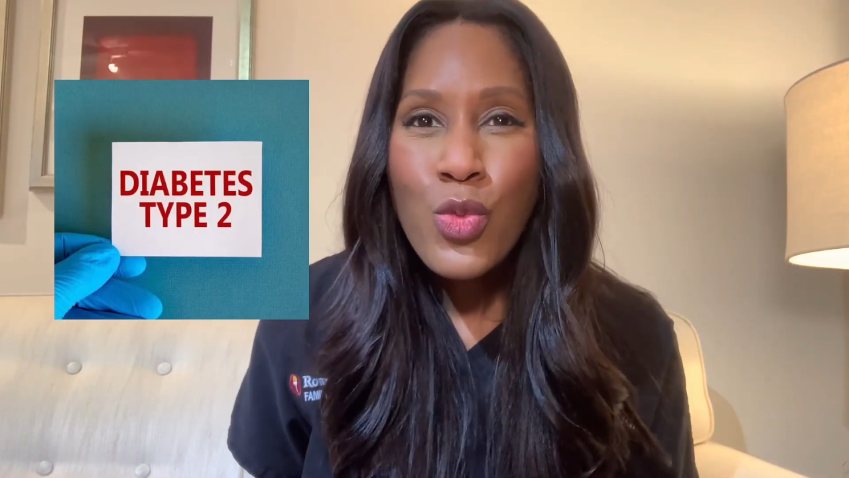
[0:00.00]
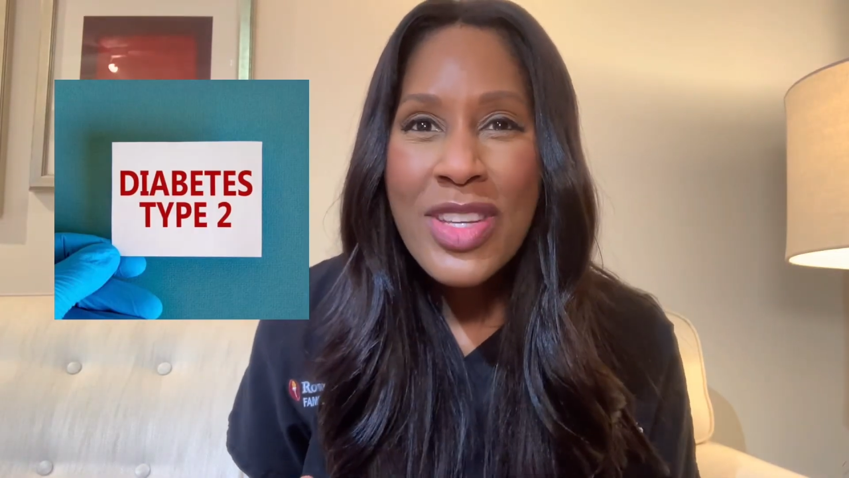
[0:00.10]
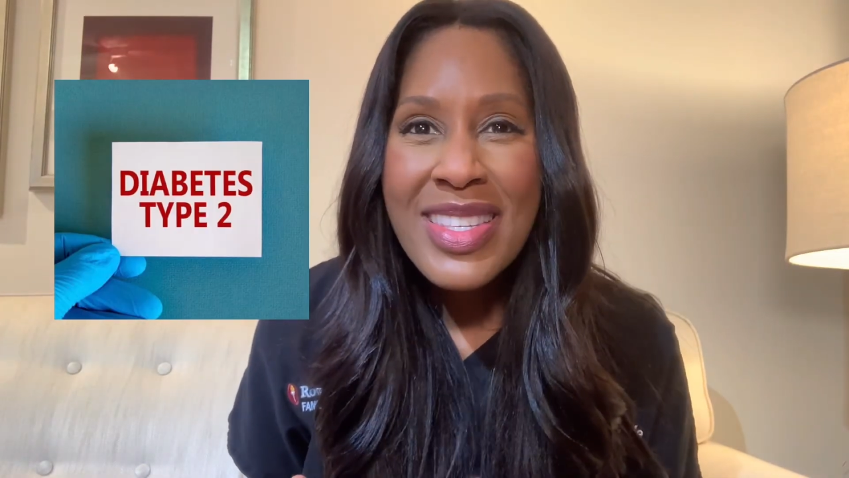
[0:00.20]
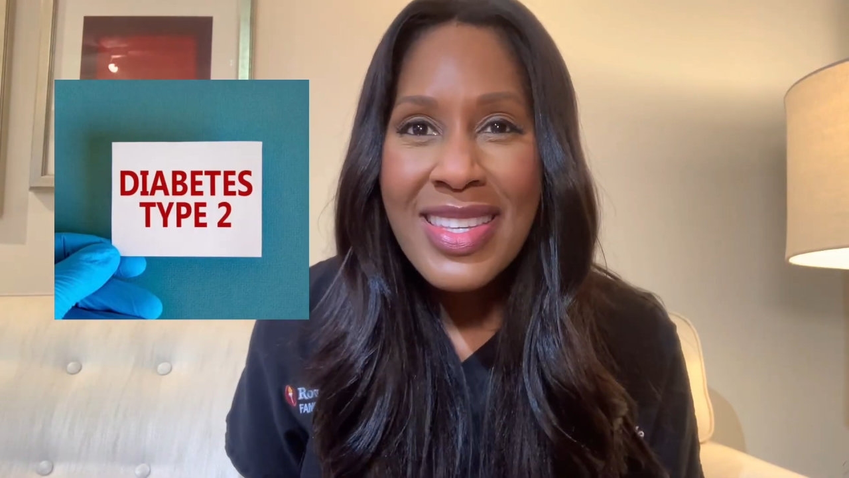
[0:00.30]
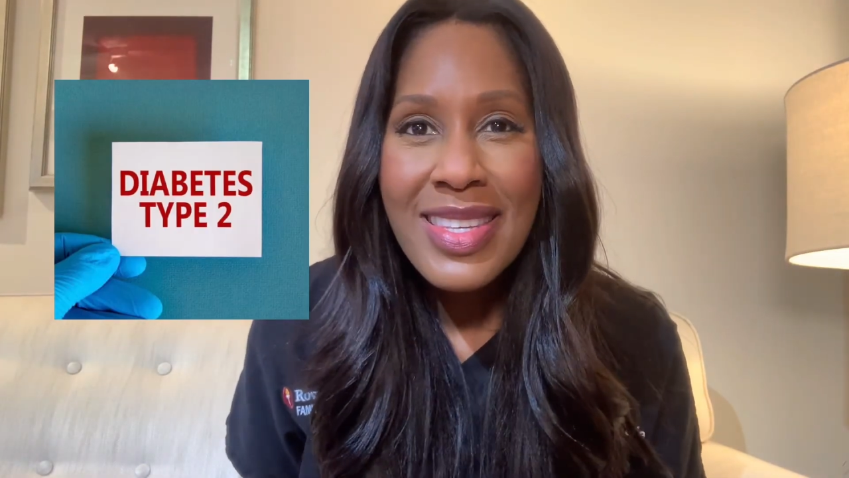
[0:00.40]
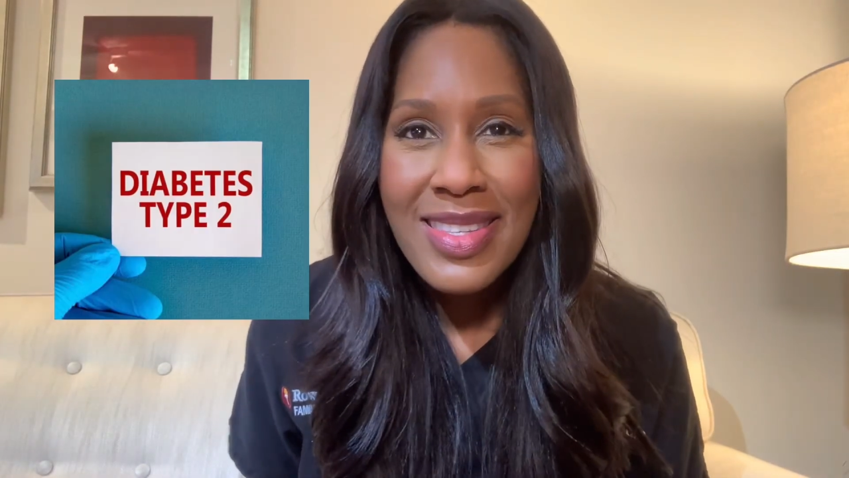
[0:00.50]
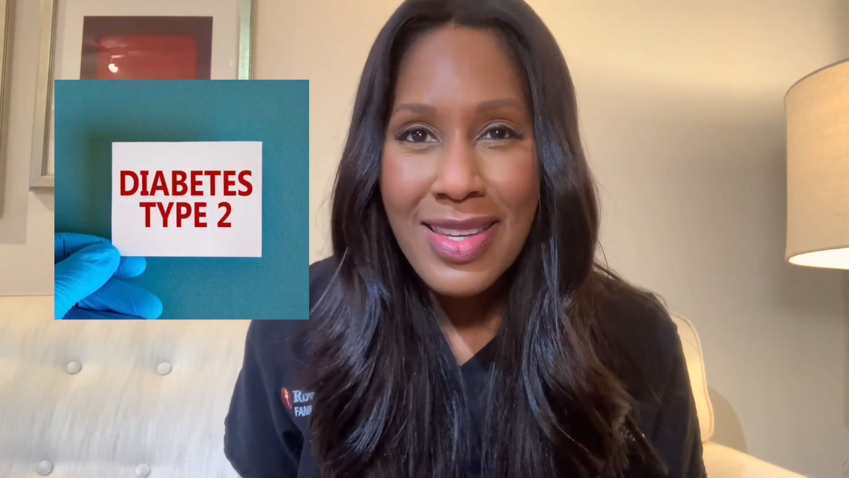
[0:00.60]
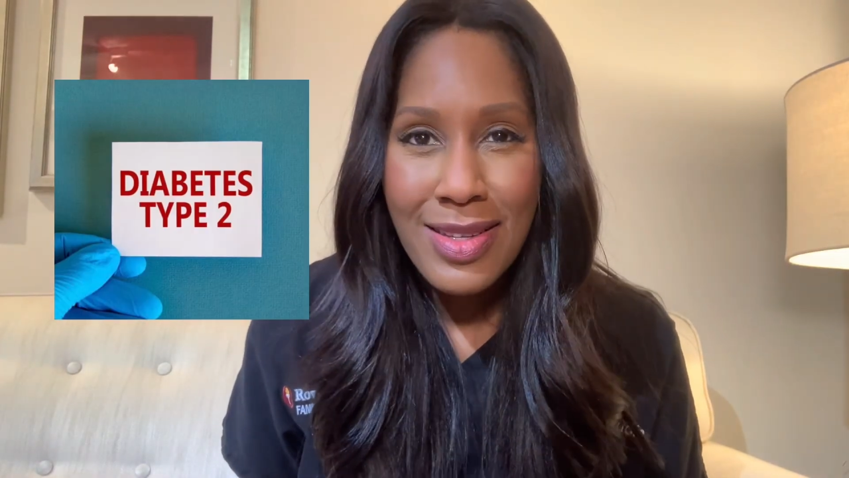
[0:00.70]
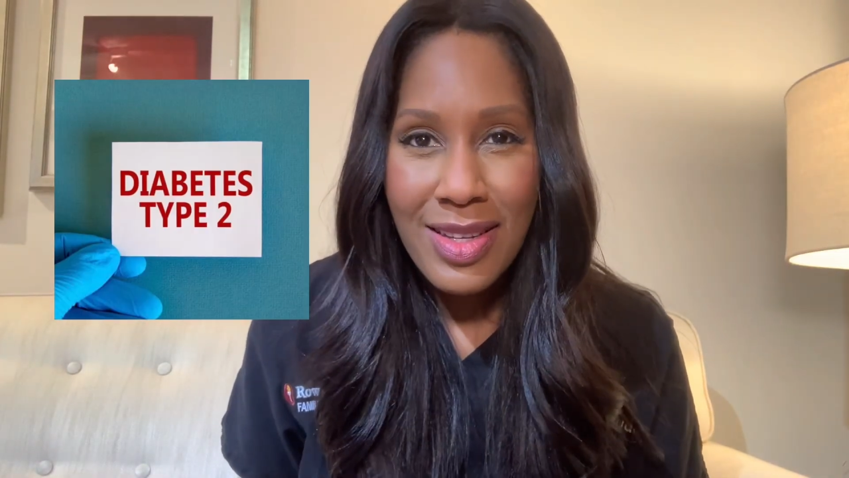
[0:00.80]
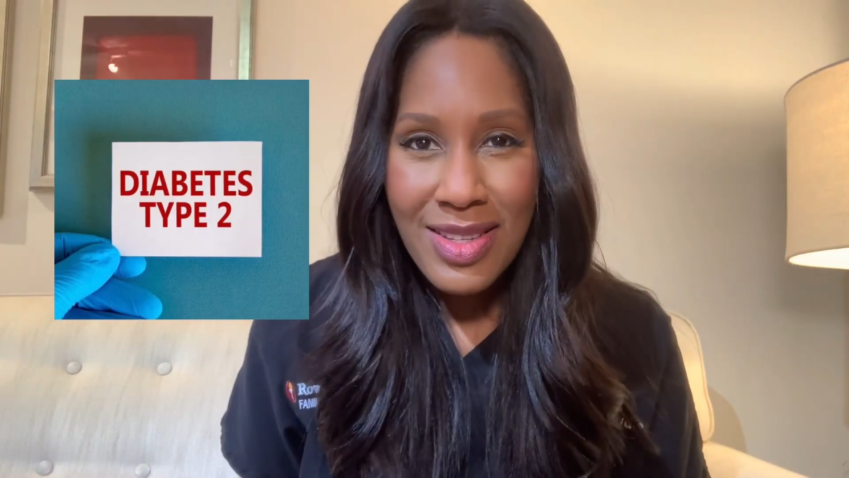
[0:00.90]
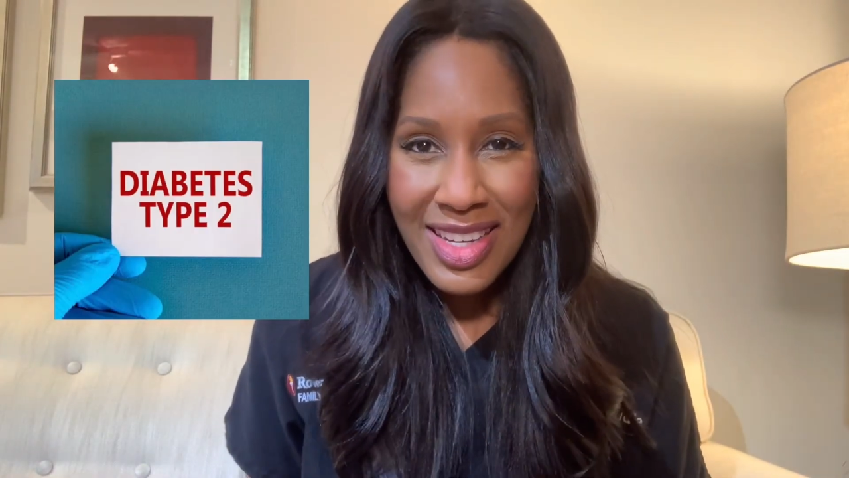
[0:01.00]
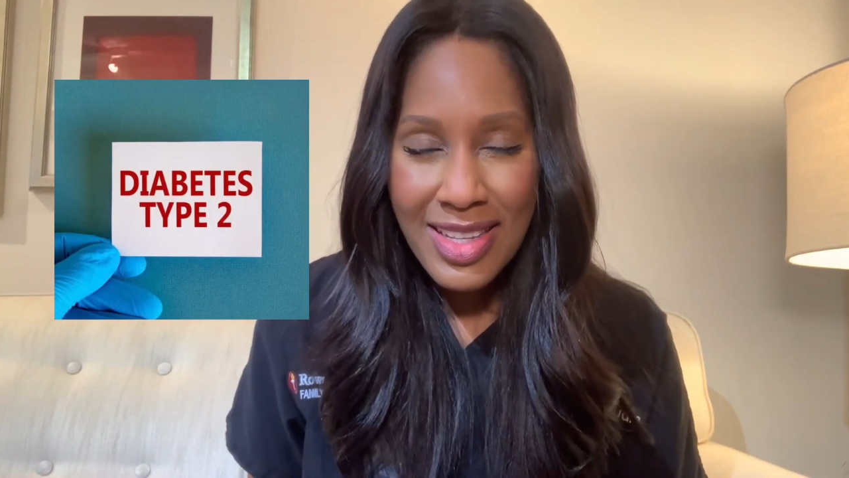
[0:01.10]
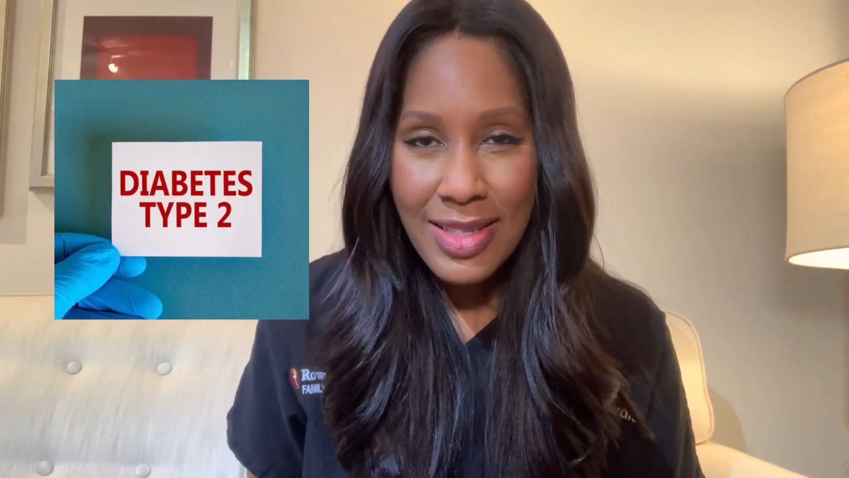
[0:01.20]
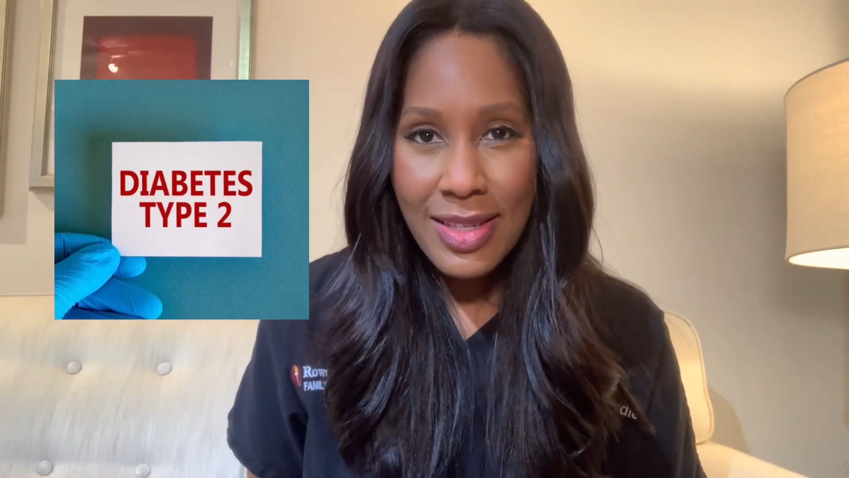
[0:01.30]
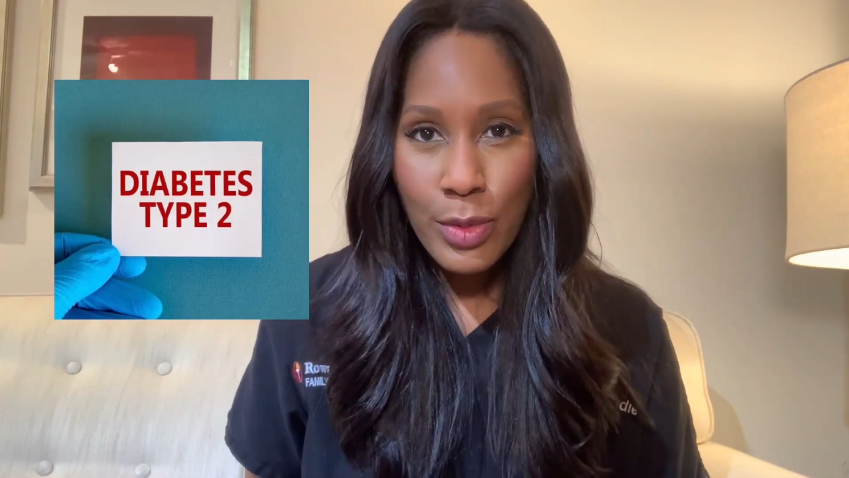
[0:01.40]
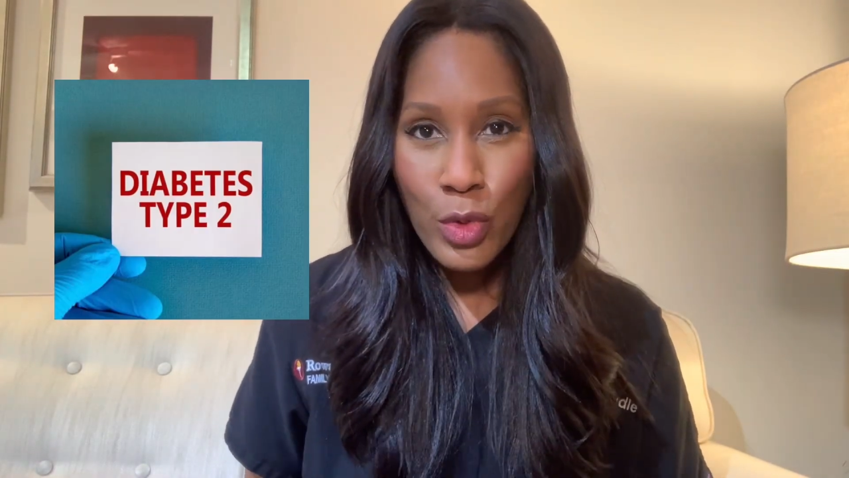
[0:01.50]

resistant to insulin,